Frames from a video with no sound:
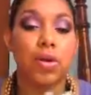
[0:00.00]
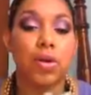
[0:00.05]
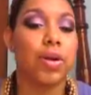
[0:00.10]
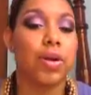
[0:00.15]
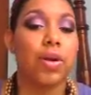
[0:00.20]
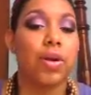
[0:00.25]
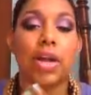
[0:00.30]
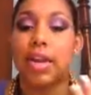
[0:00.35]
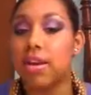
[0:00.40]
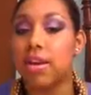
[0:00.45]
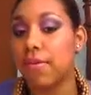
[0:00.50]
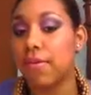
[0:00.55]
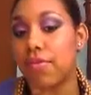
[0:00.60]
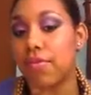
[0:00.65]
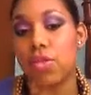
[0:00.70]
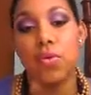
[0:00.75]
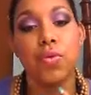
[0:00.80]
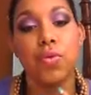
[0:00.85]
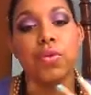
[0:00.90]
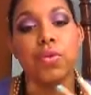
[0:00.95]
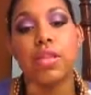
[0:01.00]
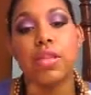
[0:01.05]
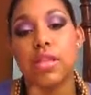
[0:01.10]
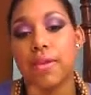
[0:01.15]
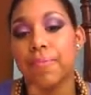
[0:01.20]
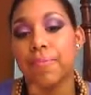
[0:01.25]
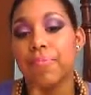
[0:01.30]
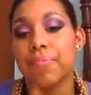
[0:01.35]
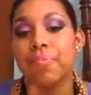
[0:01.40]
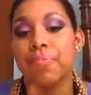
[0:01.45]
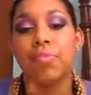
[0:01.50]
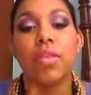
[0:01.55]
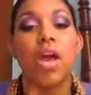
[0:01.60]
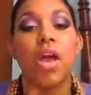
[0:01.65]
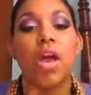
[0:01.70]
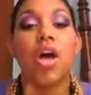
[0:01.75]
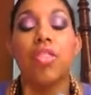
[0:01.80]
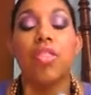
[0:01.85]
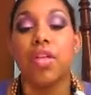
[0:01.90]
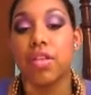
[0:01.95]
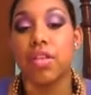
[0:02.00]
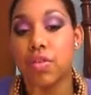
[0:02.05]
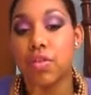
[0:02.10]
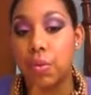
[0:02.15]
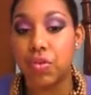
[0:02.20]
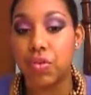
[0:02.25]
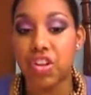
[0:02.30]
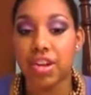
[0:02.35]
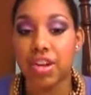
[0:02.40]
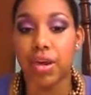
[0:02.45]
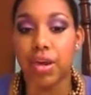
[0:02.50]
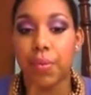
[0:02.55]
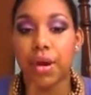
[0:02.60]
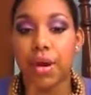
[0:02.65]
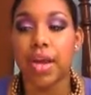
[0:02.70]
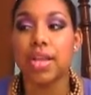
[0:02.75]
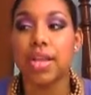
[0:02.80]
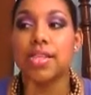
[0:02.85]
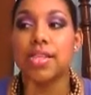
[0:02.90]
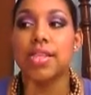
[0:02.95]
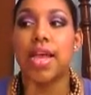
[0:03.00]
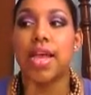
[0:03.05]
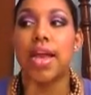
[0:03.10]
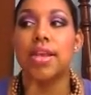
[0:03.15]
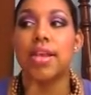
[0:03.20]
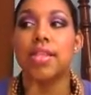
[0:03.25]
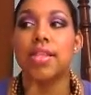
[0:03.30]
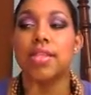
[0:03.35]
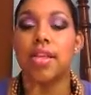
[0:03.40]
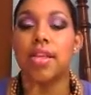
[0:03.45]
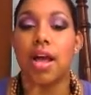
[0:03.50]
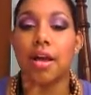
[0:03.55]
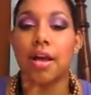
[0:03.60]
or any of those other social networking sites.